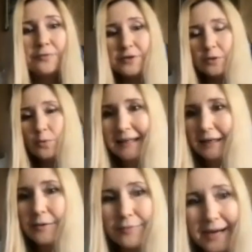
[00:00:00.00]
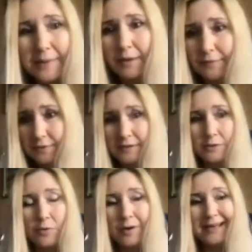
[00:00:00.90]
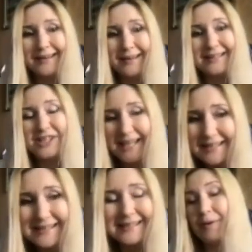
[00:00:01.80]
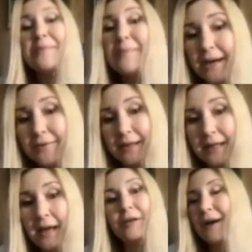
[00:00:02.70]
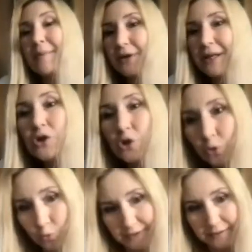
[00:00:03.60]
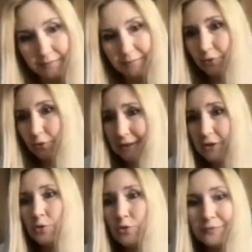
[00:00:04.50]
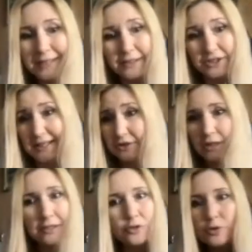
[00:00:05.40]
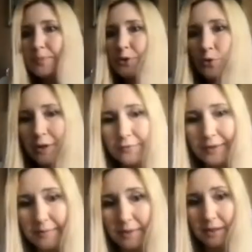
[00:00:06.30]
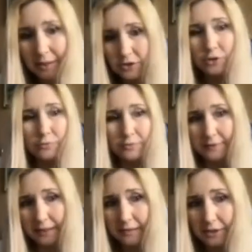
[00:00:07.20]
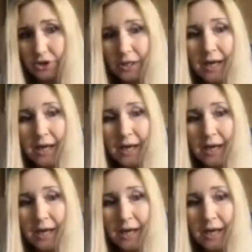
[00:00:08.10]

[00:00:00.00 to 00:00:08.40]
first of all, grammar for ZNO tests primarily grammar in use. So it's use of English section. It's not pure grammar, it's use of English.